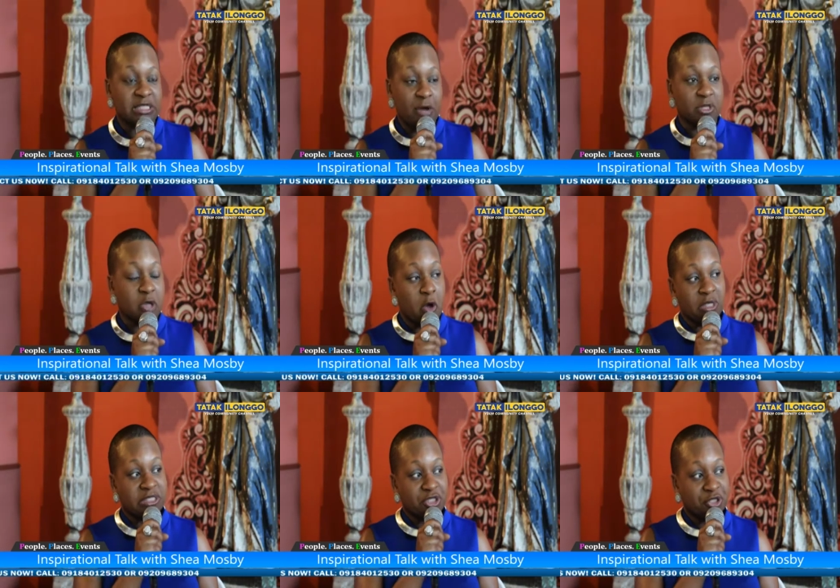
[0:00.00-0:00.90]
I was
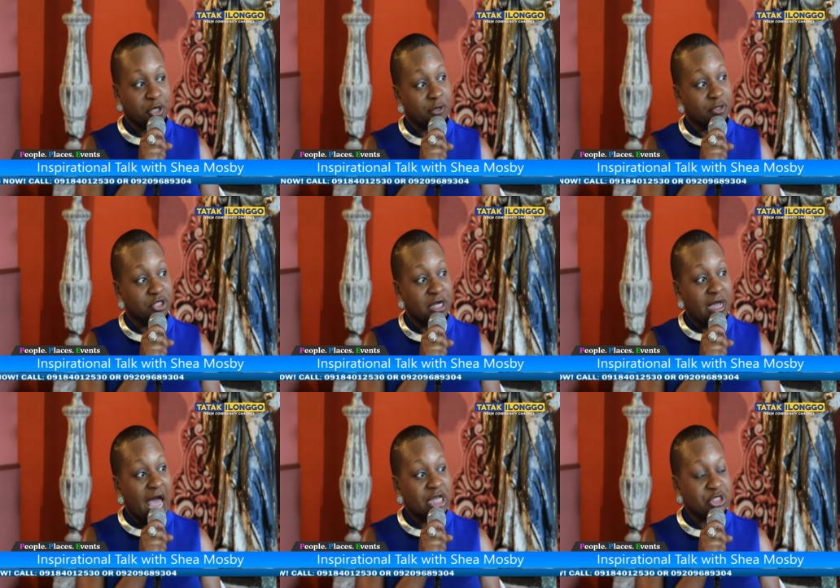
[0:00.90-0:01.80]
always in church.
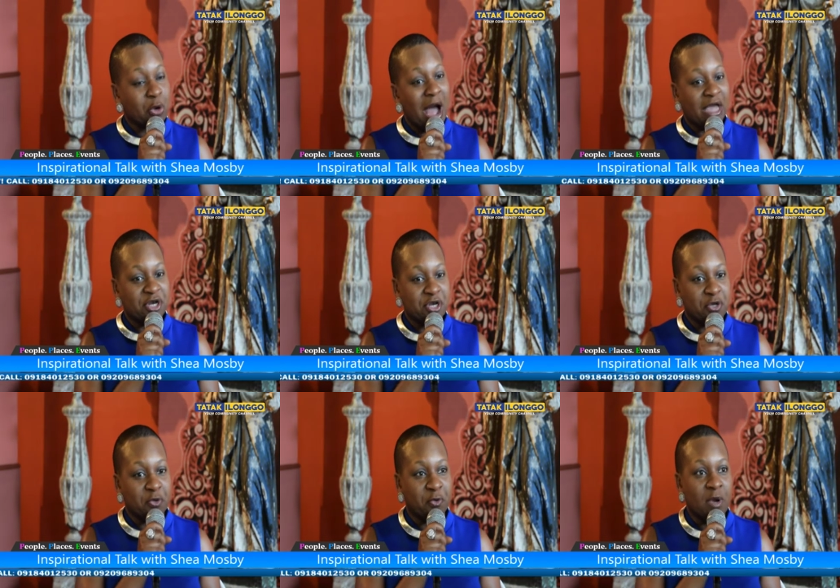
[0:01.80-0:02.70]
And so I
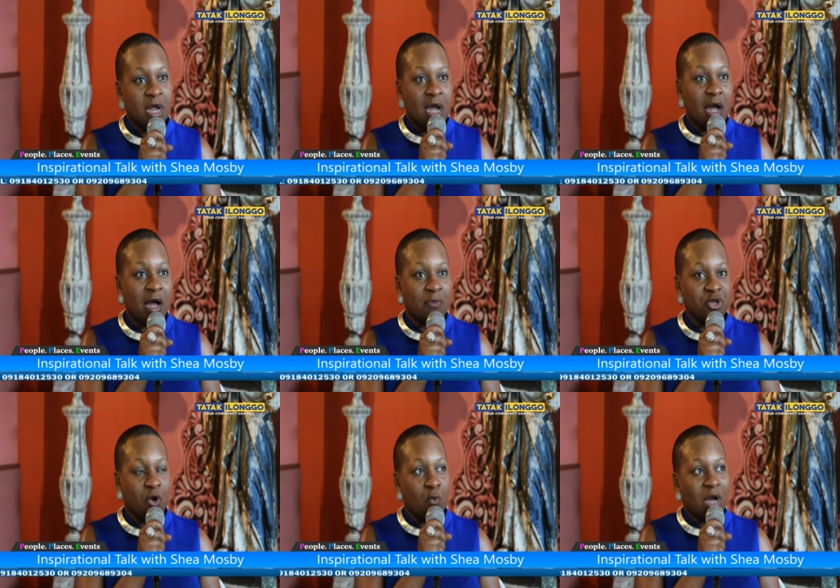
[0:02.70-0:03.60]
knew, um, you
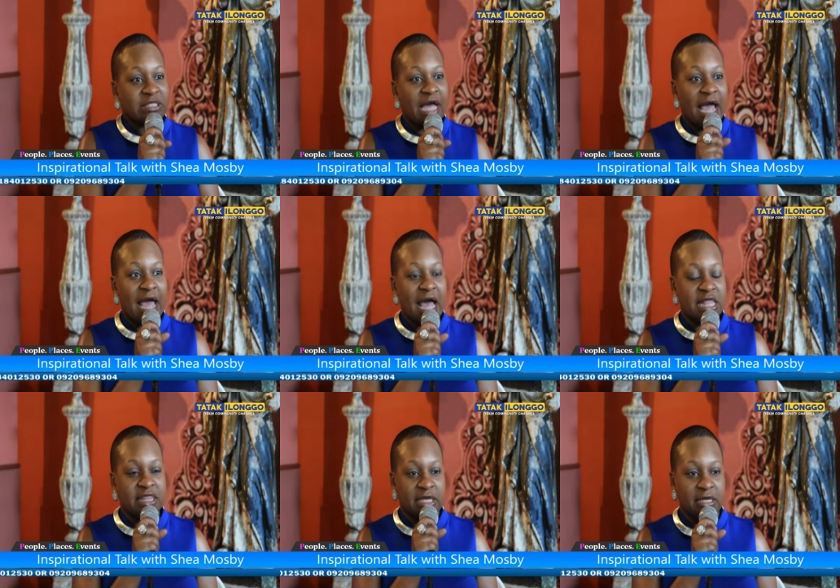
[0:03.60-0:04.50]
know, once I
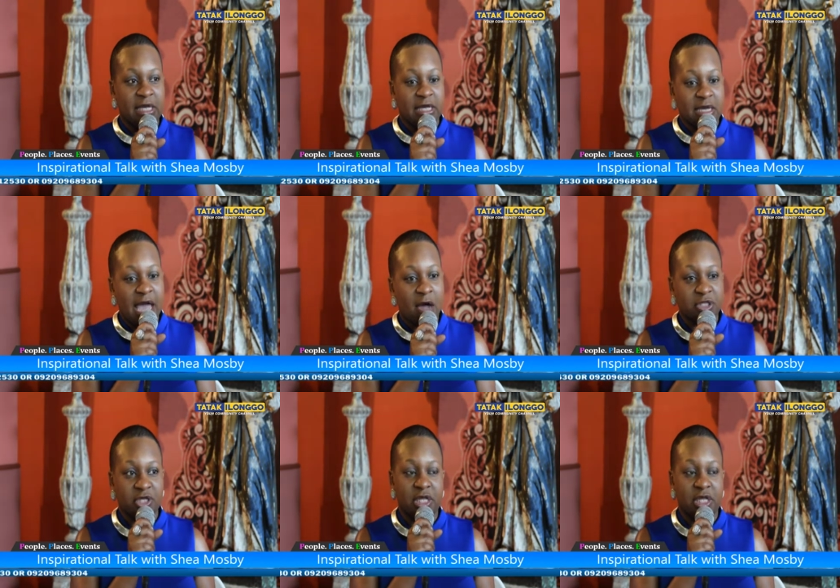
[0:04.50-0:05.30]
had the encounter and